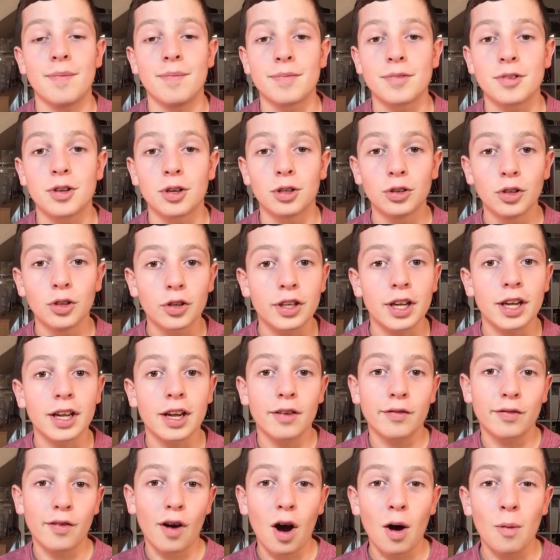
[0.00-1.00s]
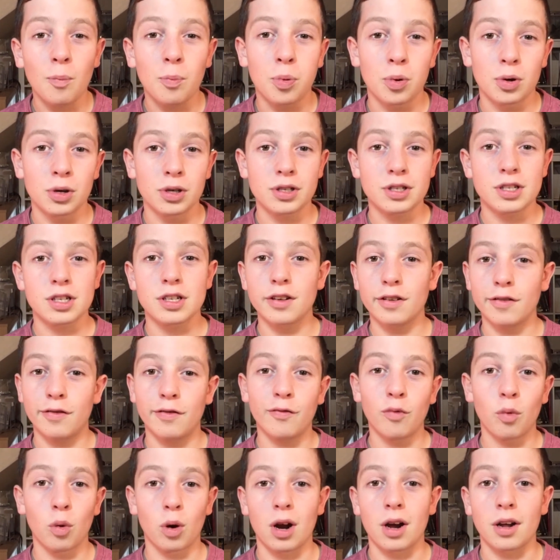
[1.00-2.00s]
you're looking of upwards to
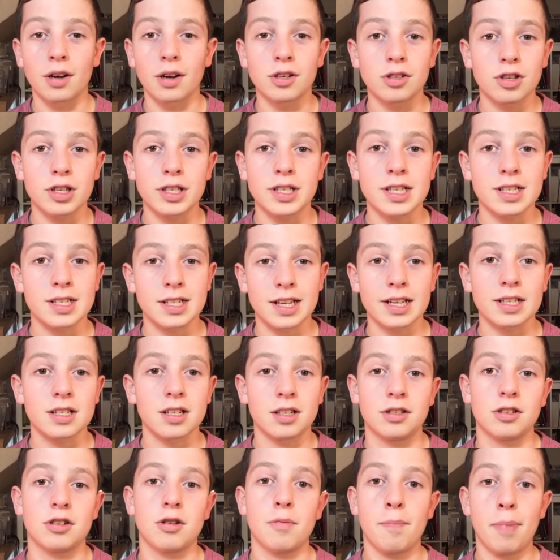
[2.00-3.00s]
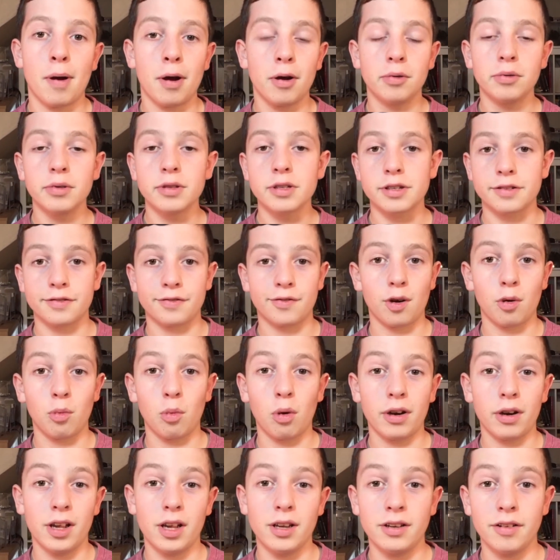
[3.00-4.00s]
400 to 600 pounds for
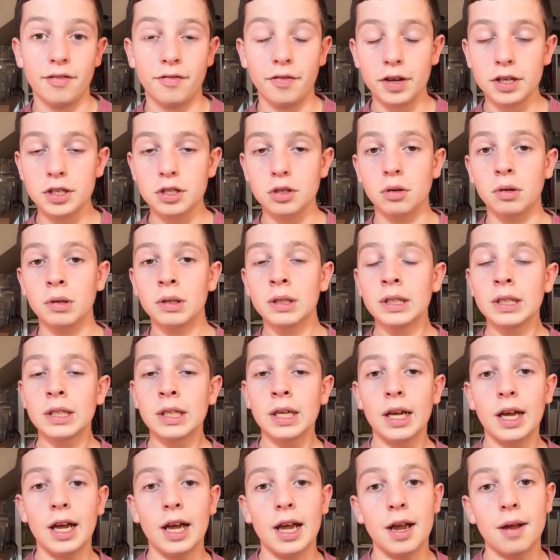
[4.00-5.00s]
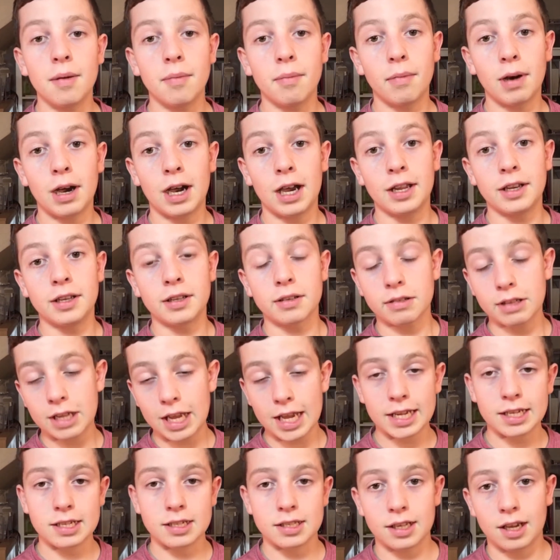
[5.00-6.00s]
one individual. And
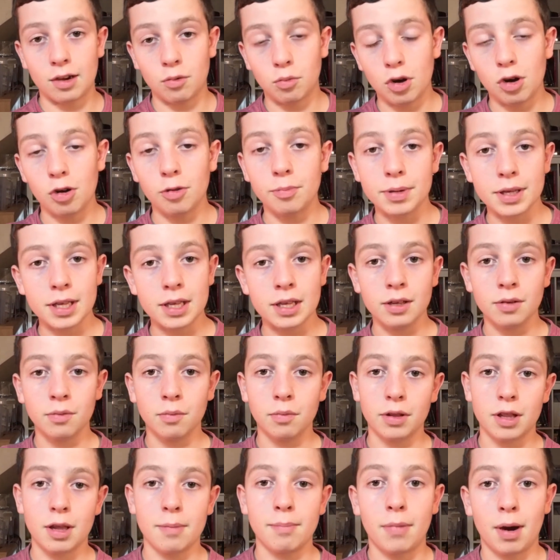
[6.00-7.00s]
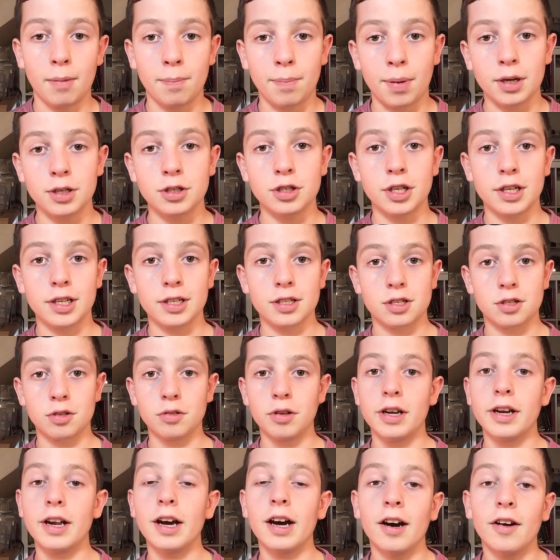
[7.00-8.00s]
yes, that will be within my budget soon
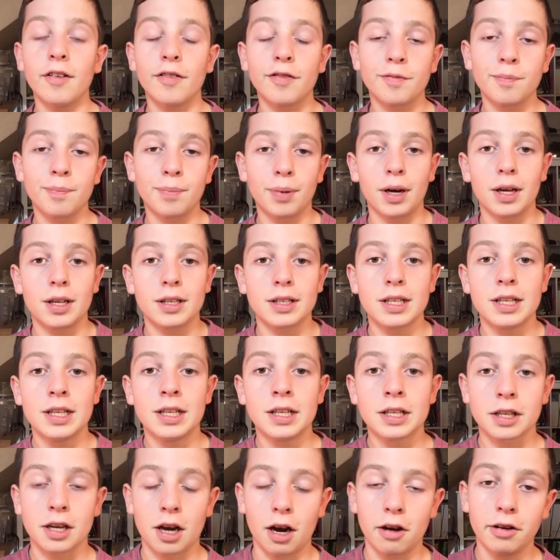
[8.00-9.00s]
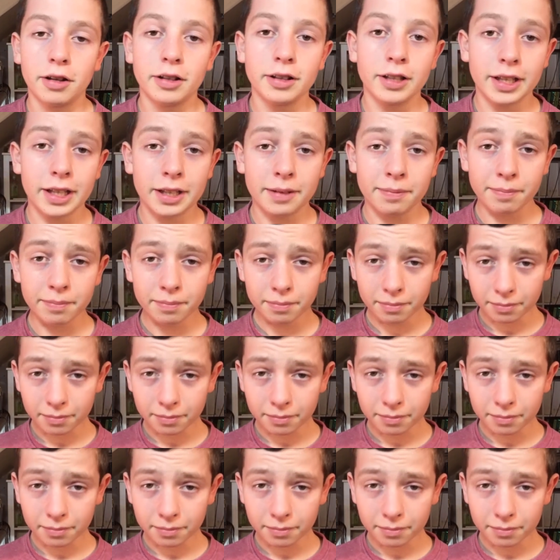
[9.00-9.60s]
enough, but currently,